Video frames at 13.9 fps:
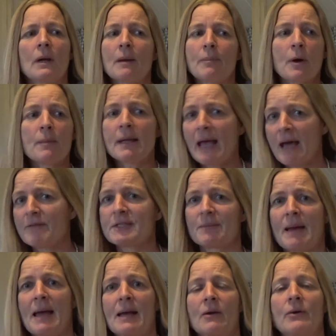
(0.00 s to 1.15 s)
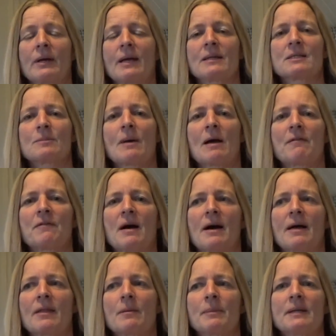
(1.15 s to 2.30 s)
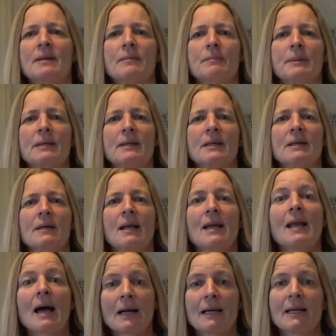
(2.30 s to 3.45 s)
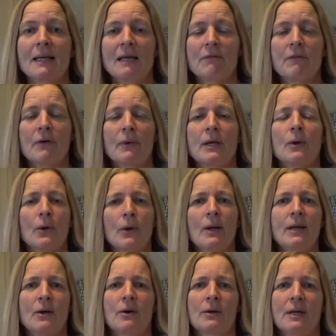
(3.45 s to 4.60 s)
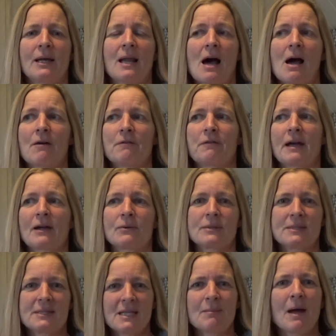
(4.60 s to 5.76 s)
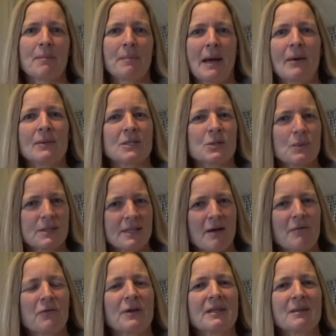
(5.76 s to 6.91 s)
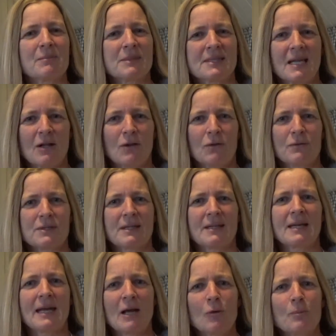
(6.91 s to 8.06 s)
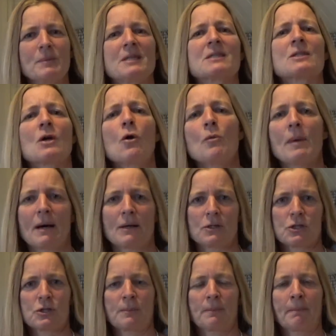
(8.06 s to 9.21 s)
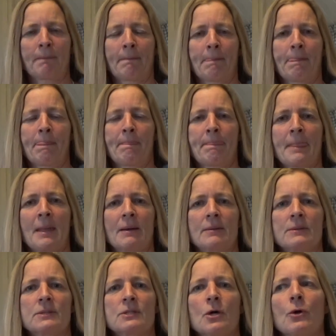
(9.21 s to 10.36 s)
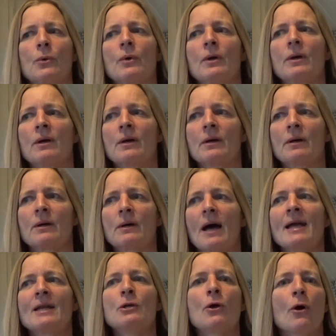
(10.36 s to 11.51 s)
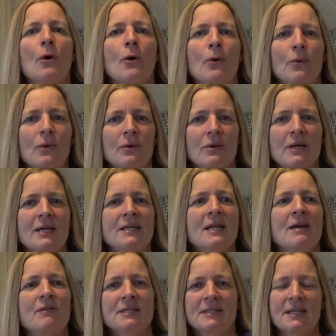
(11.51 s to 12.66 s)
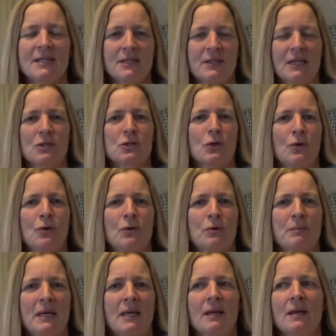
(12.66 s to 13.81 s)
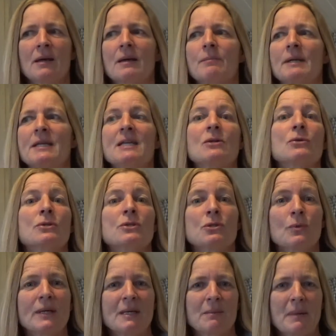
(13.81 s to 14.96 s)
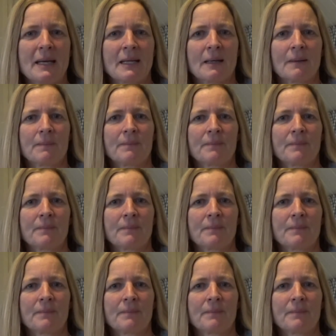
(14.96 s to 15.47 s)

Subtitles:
probably have some anger against my father, but luckily, very early on in life, I could see my parents were suffering themselves, and that helped me so much. So I know he never did anything to hurt me, but he couldn't do any better.